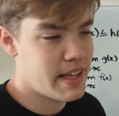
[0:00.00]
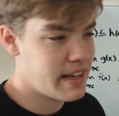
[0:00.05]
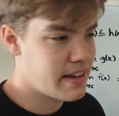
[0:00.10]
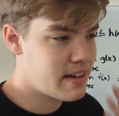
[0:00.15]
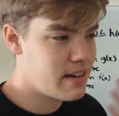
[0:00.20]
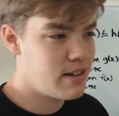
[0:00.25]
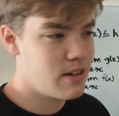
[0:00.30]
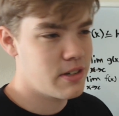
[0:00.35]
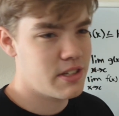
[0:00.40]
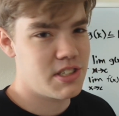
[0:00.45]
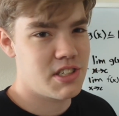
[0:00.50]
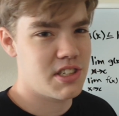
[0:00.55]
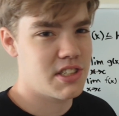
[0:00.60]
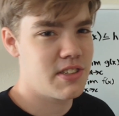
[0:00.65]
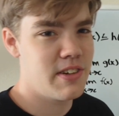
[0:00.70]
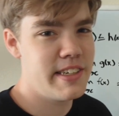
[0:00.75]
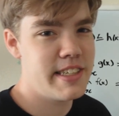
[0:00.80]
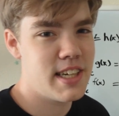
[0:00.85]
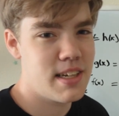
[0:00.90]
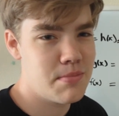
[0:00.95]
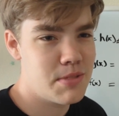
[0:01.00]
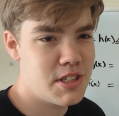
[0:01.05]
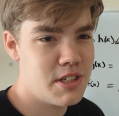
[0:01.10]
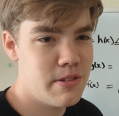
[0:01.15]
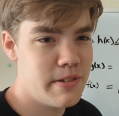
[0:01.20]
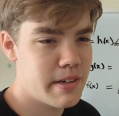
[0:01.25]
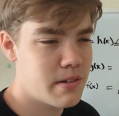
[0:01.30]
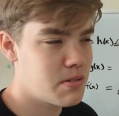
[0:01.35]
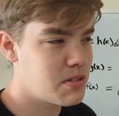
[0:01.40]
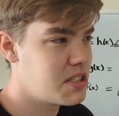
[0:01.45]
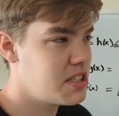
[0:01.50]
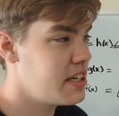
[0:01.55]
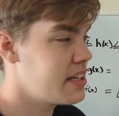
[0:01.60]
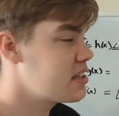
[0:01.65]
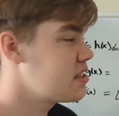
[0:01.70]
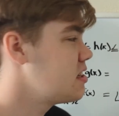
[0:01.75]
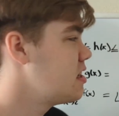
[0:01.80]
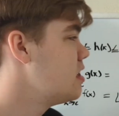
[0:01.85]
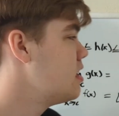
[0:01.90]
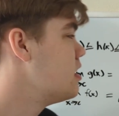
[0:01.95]
be like, oh, it's just 3 times 2 equals
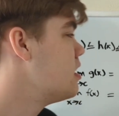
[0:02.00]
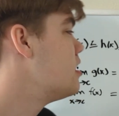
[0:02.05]
6.